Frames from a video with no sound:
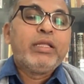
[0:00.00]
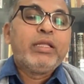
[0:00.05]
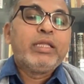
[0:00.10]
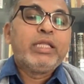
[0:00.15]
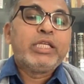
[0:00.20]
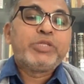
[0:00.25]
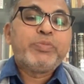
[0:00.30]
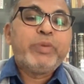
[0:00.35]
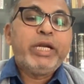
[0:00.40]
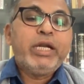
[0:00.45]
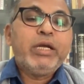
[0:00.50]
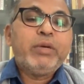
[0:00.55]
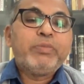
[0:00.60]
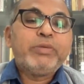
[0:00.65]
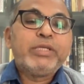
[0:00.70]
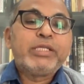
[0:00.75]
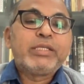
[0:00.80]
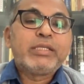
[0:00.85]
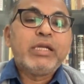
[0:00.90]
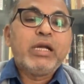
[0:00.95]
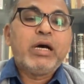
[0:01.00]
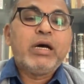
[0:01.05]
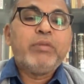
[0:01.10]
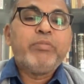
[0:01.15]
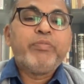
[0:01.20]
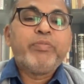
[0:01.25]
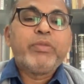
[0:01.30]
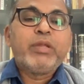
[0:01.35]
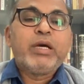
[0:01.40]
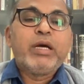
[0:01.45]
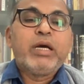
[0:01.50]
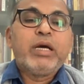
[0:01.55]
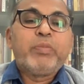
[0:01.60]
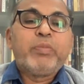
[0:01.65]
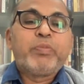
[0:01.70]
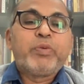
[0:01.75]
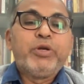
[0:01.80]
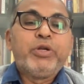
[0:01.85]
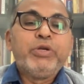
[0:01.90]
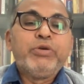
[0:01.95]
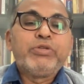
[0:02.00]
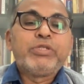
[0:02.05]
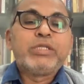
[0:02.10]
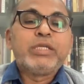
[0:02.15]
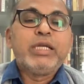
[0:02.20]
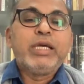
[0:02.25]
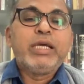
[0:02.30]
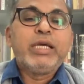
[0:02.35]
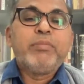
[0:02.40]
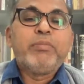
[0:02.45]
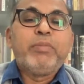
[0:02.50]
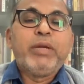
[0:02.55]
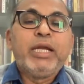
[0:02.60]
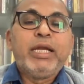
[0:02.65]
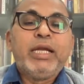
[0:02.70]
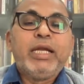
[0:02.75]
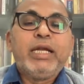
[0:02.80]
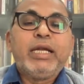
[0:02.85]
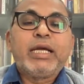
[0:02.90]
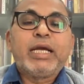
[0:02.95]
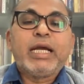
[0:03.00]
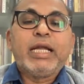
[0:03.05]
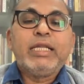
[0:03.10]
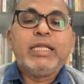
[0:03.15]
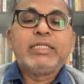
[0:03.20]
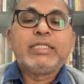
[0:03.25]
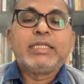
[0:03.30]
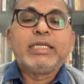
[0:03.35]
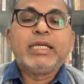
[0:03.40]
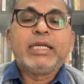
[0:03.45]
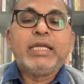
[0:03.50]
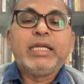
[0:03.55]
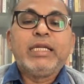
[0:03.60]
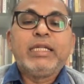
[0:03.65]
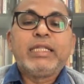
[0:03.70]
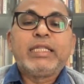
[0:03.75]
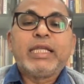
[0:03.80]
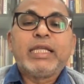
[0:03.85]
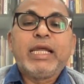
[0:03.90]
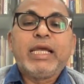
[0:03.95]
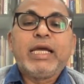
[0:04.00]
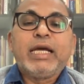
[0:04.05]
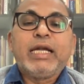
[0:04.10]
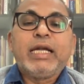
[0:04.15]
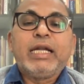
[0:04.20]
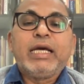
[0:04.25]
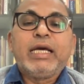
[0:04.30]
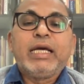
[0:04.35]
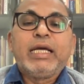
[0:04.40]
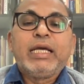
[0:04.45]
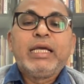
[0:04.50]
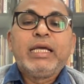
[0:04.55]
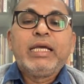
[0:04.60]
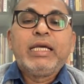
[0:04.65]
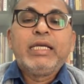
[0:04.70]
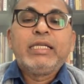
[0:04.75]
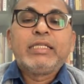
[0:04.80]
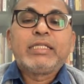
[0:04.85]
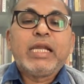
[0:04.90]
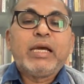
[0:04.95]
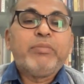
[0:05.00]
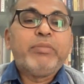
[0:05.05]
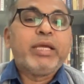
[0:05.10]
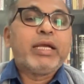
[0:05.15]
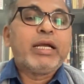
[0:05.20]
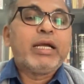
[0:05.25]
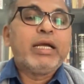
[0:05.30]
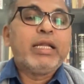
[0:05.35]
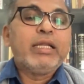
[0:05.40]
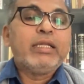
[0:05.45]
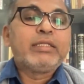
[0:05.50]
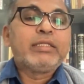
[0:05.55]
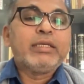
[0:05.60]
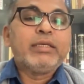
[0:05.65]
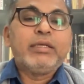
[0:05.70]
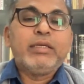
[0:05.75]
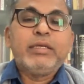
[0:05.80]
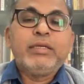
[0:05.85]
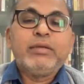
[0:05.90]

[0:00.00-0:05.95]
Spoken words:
The spread of Islam produced a blended culture in Telangana. Islamic culture